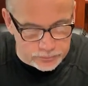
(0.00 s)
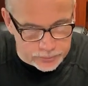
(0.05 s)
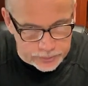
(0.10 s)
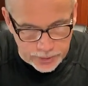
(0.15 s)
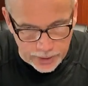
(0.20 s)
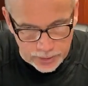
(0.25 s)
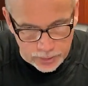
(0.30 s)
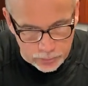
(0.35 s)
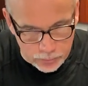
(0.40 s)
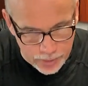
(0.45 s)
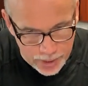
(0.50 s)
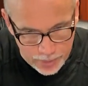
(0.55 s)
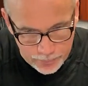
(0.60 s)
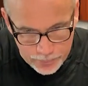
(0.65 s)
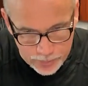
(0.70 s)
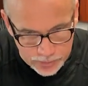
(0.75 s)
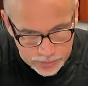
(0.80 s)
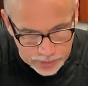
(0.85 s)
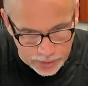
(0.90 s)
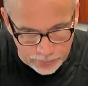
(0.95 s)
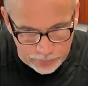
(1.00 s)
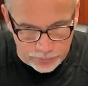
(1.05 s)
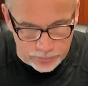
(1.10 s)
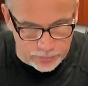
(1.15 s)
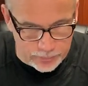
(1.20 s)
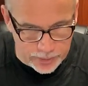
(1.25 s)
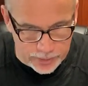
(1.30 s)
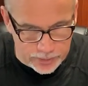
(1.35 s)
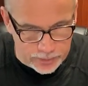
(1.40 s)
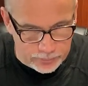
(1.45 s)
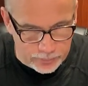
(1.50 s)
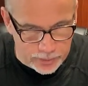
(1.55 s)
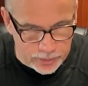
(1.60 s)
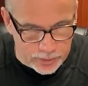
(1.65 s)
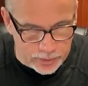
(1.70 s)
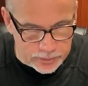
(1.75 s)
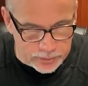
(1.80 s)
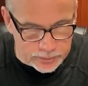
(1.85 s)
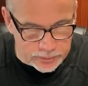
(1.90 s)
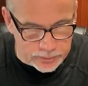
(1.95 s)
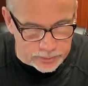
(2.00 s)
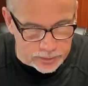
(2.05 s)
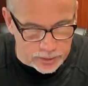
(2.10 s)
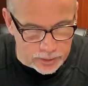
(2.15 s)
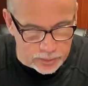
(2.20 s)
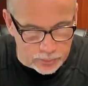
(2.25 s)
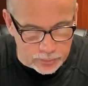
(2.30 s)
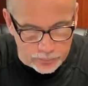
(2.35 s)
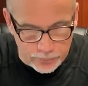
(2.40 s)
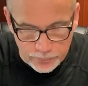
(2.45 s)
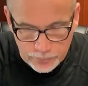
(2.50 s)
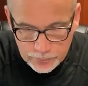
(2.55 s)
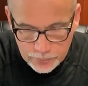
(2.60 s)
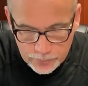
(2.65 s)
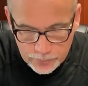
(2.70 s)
kind of wrap this up for me? Because, you know,